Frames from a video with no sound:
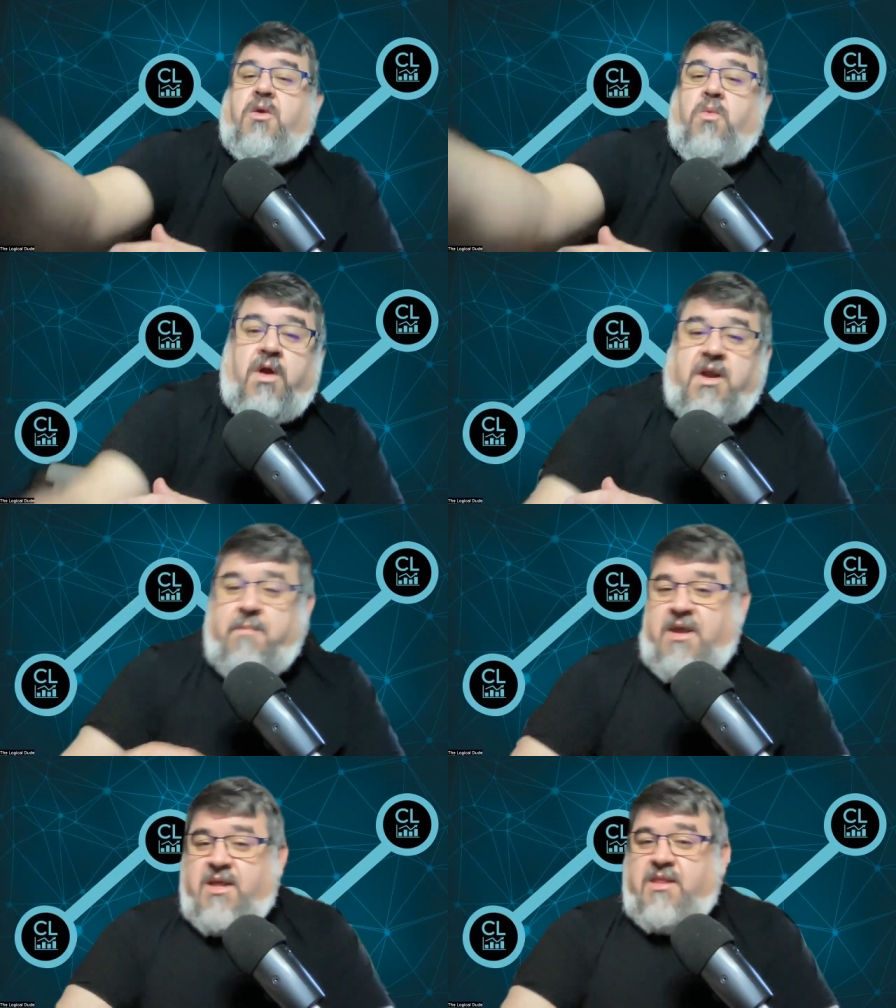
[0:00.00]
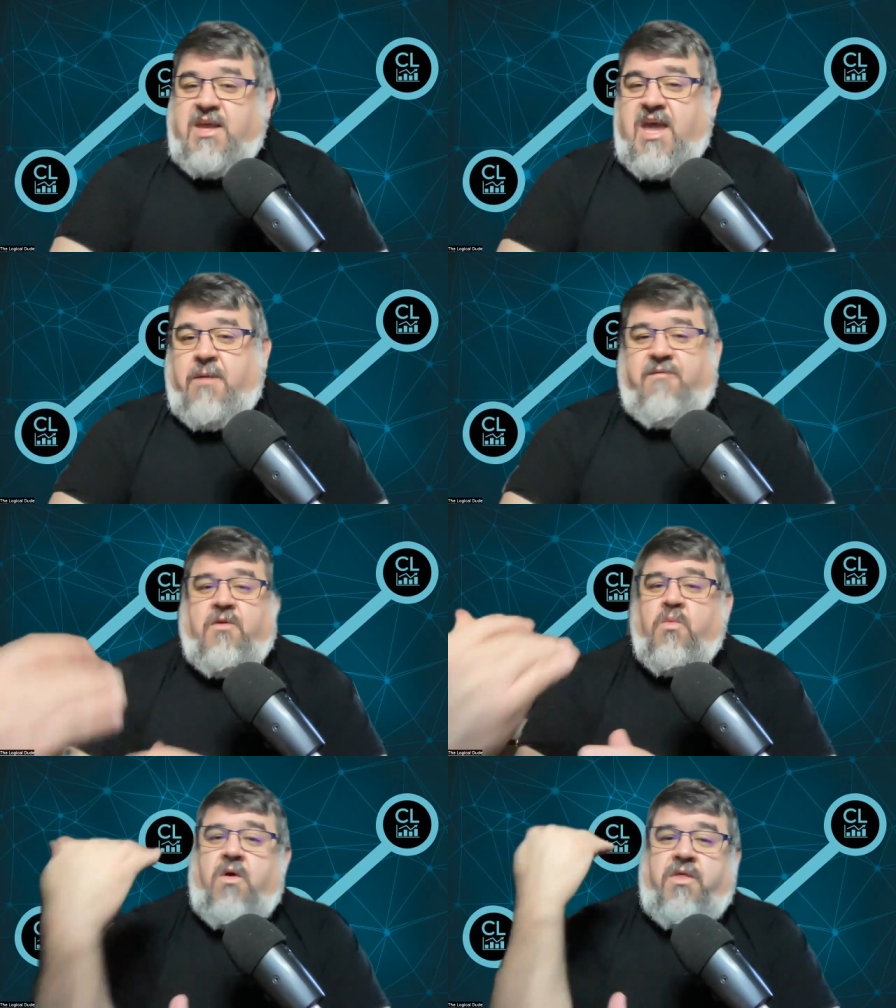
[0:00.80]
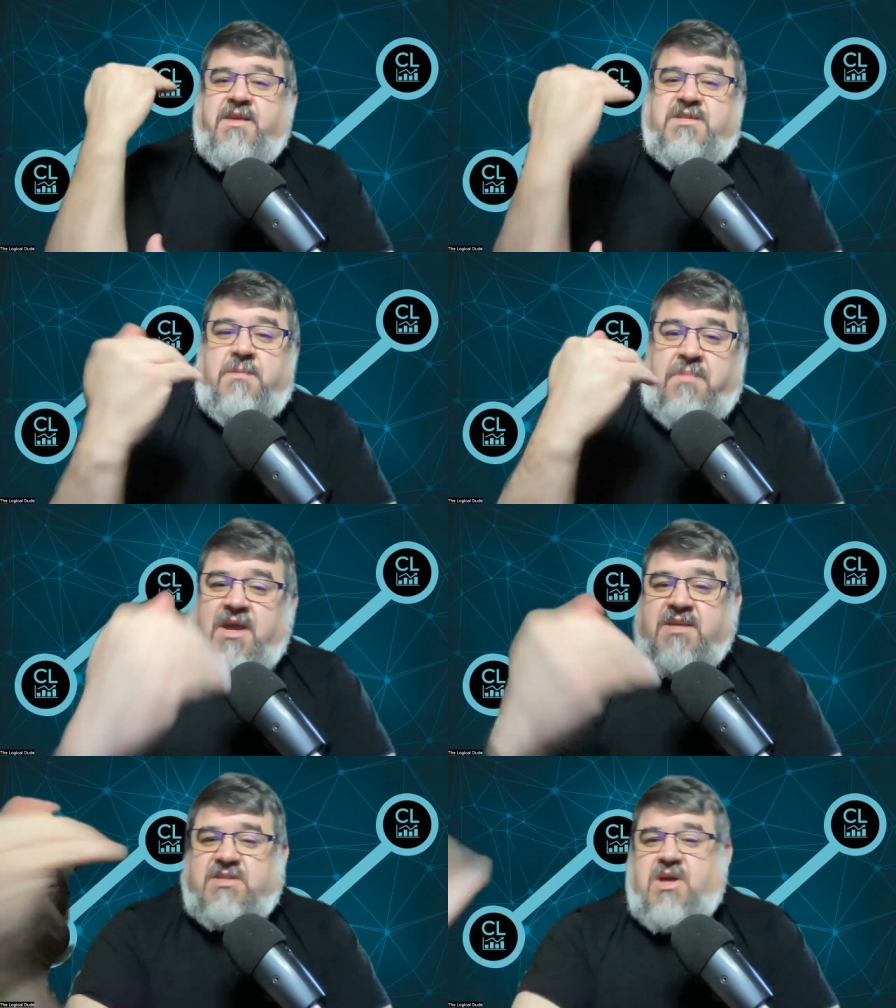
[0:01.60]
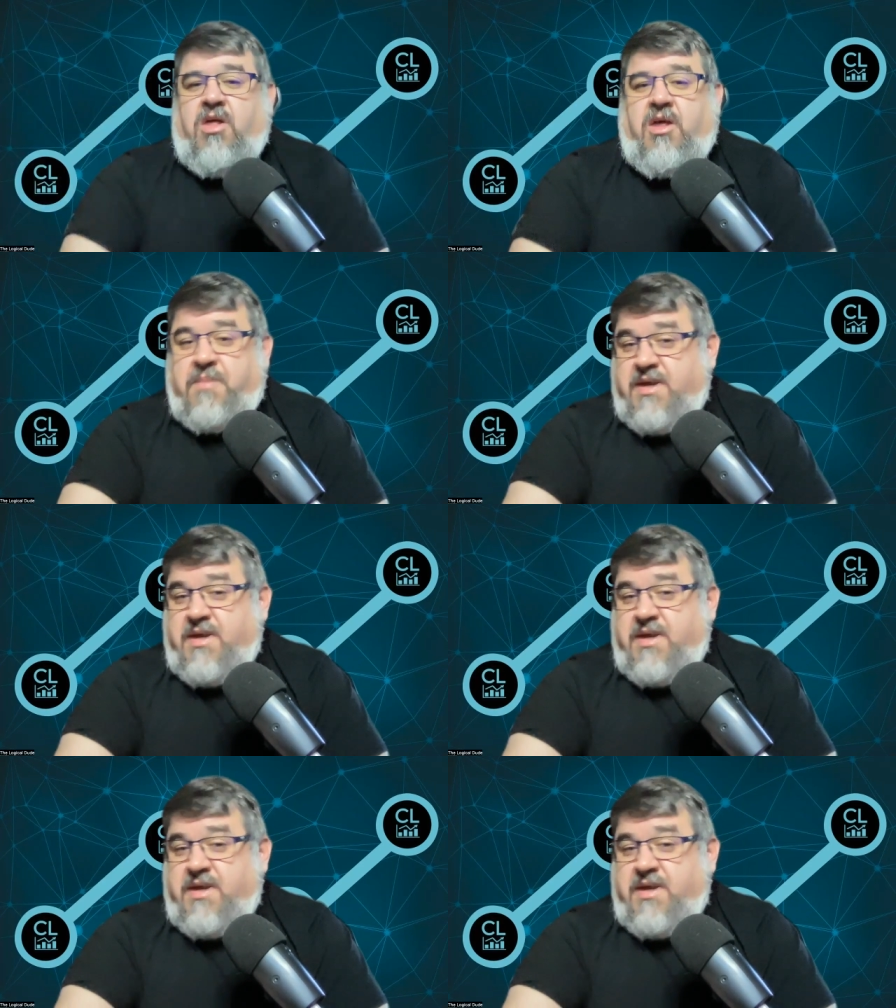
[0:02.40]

you're wanting to be in the game. If you're wanting this to be a solid